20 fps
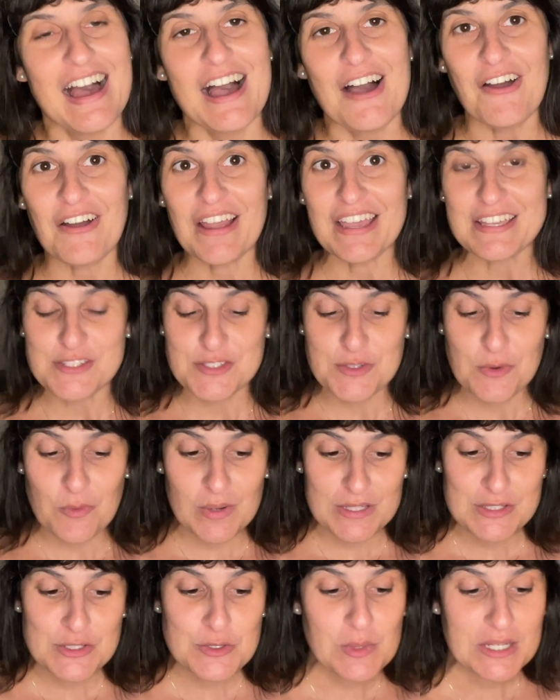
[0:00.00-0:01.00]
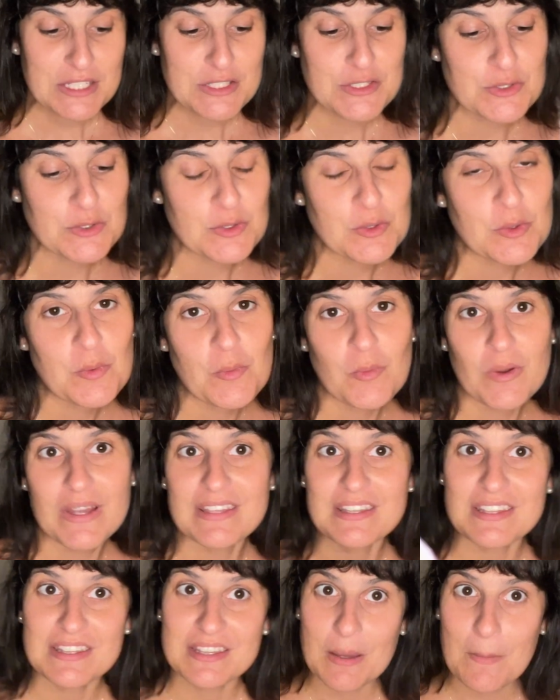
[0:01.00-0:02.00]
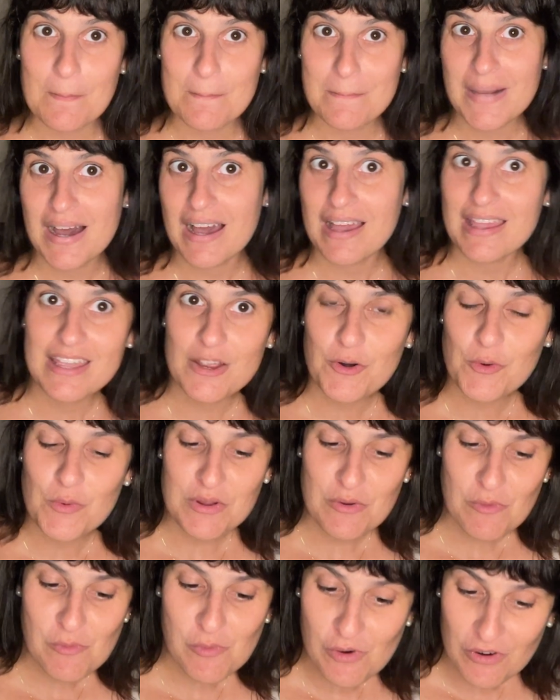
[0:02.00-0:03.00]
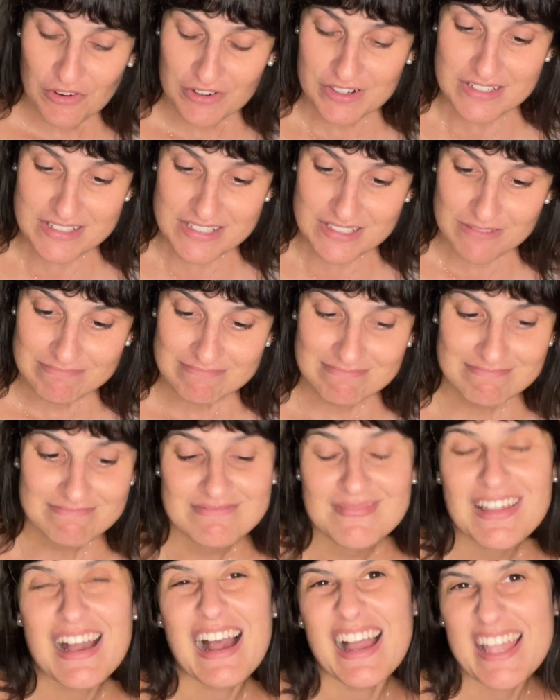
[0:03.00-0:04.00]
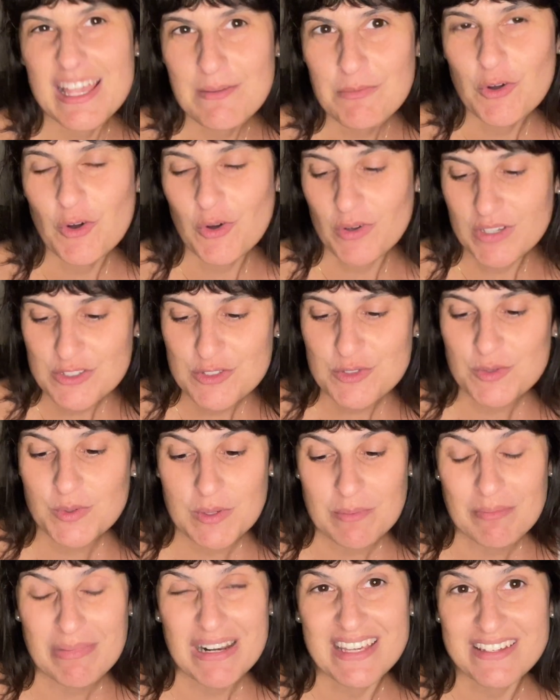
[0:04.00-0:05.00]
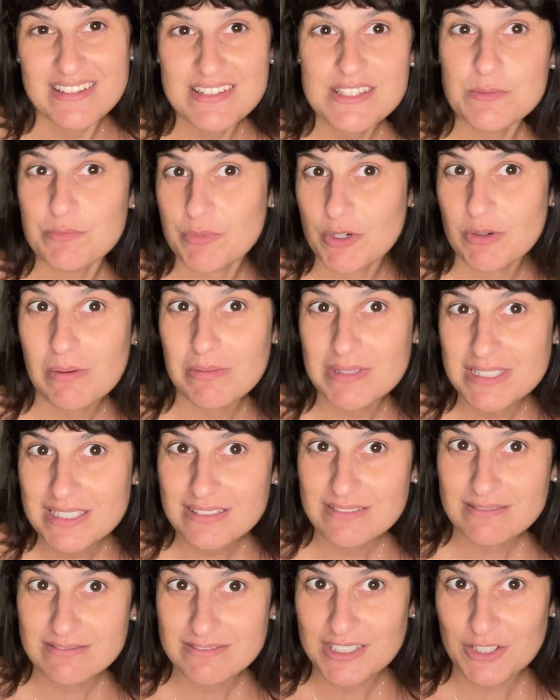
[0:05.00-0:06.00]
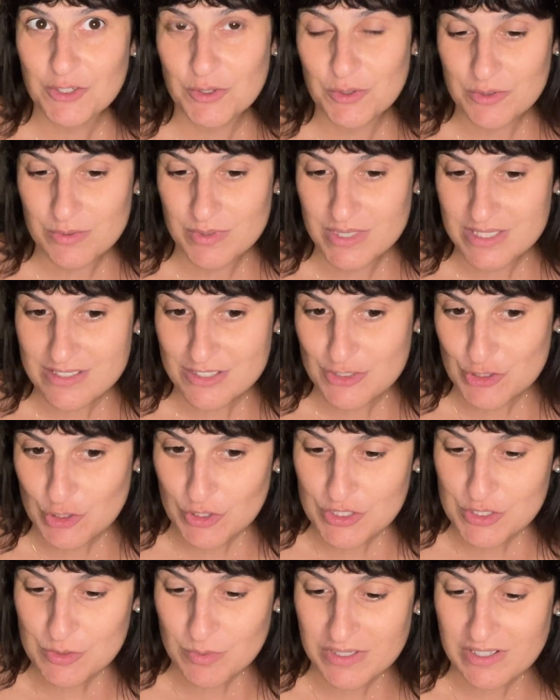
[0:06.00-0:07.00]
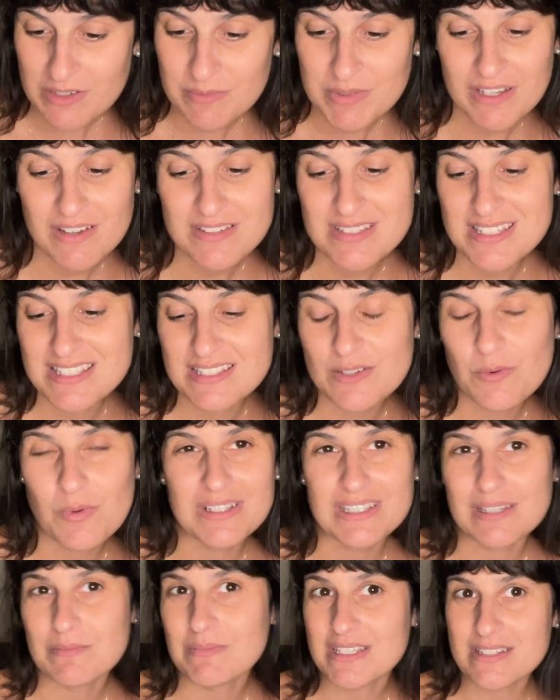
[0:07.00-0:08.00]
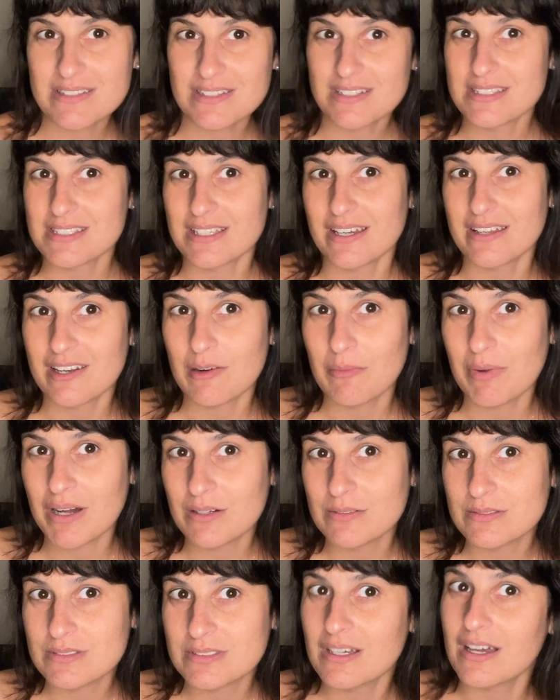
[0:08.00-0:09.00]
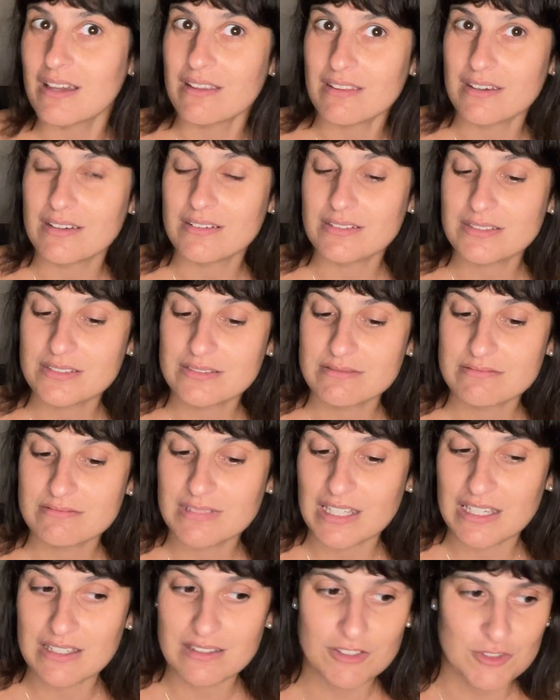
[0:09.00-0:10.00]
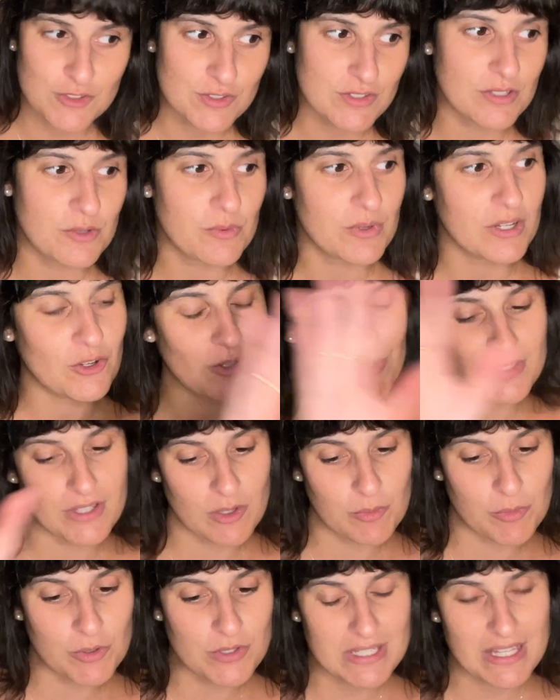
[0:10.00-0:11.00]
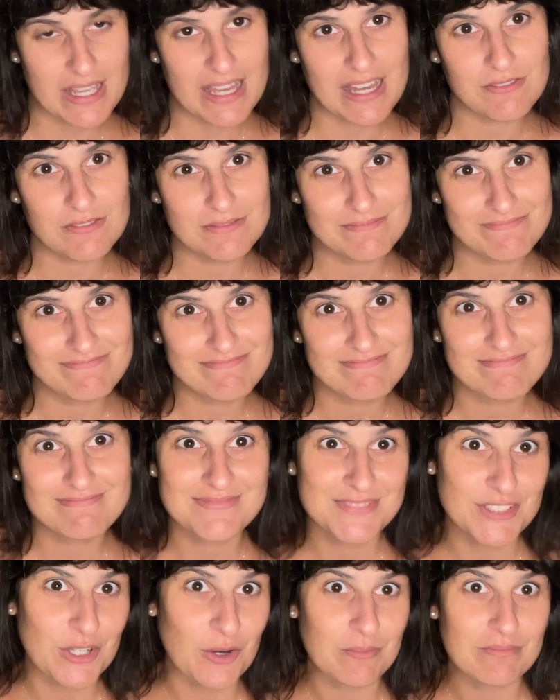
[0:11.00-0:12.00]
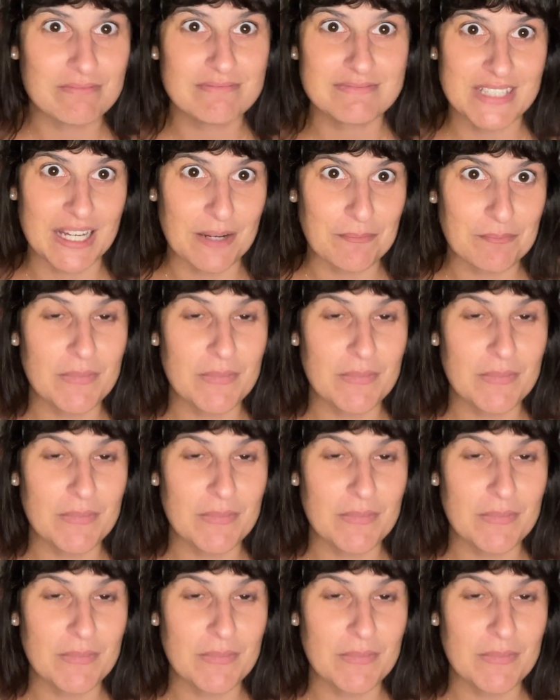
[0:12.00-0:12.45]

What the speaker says: Okay, so what do I do with my reward? I am going to replace probably the Goodreads choice winner because it's the one I'm least excited about, I think. Like, considering all the other books I have. So, yeah.